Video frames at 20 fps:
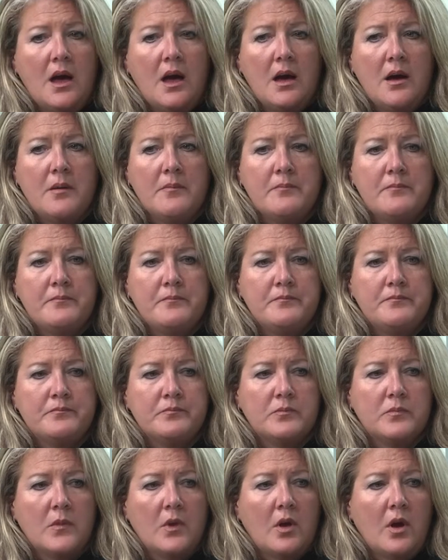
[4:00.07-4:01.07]

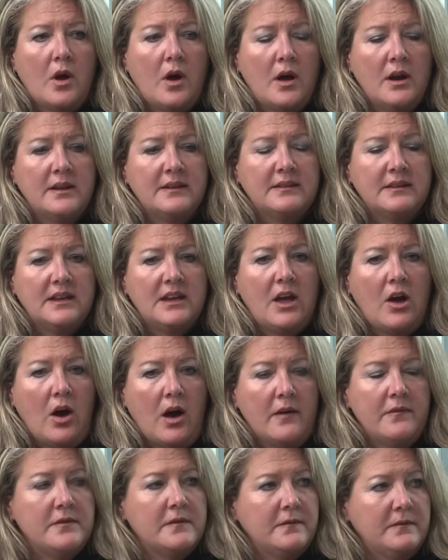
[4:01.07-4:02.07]
Honestly,
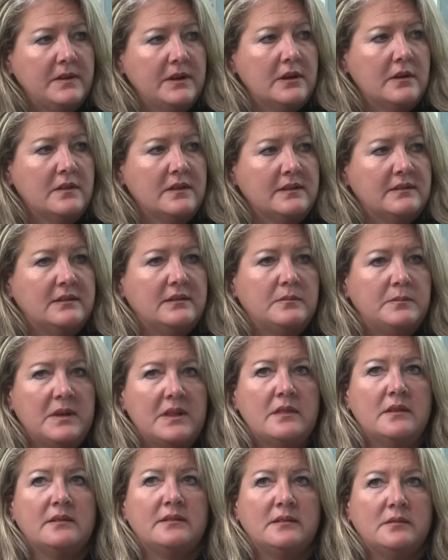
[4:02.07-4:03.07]
off the field, this has
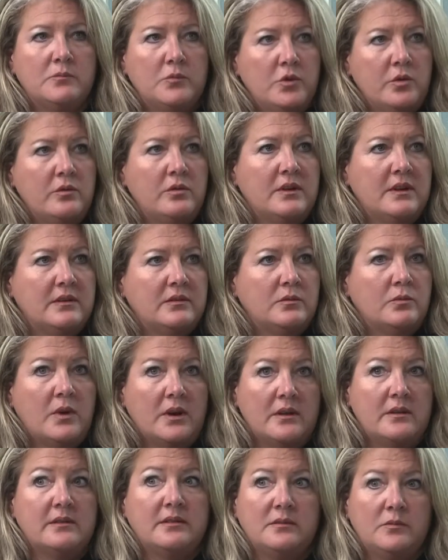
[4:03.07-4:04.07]
been
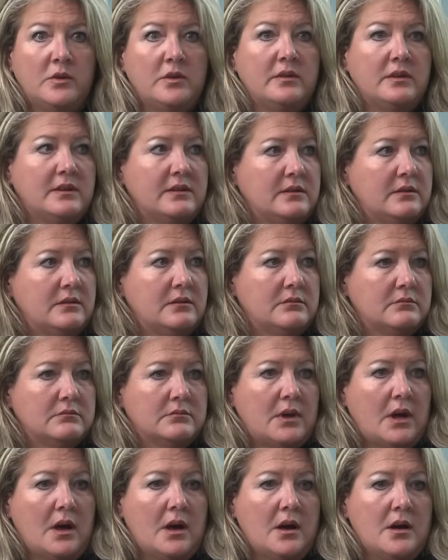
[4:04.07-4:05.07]
one of the smoothest
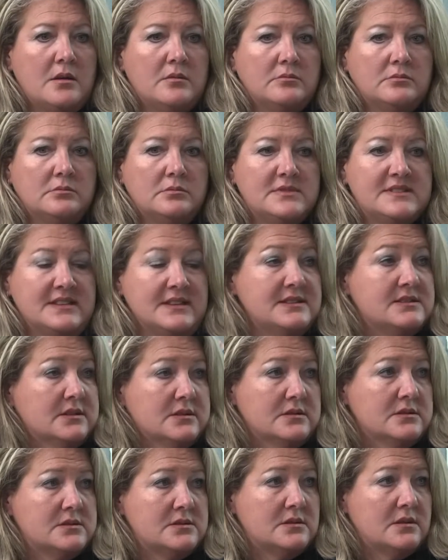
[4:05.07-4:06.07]

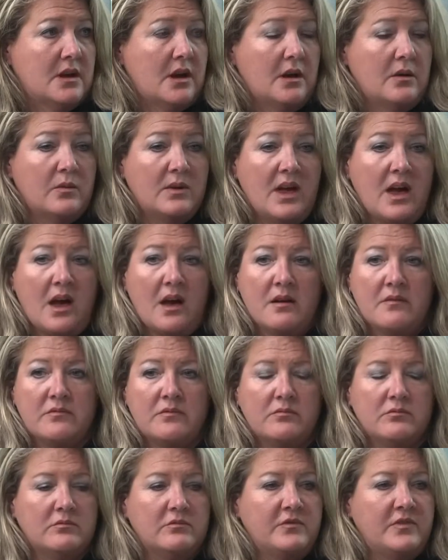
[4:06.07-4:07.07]
seasons. We
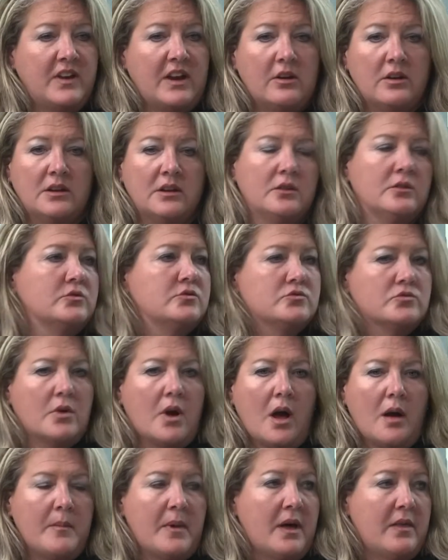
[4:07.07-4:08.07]
have very little
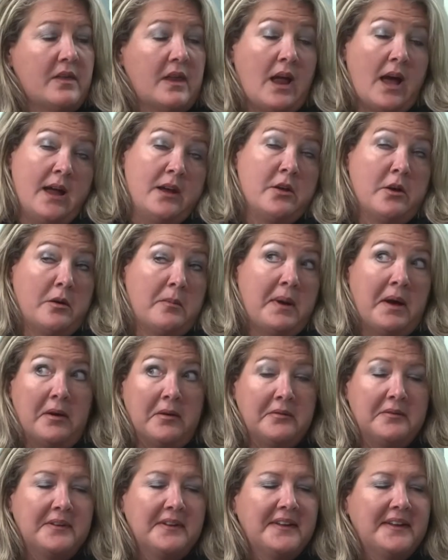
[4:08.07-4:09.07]
drama that I know
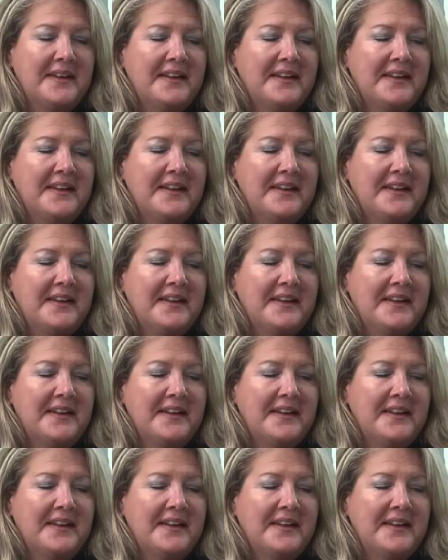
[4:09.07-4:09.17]
about.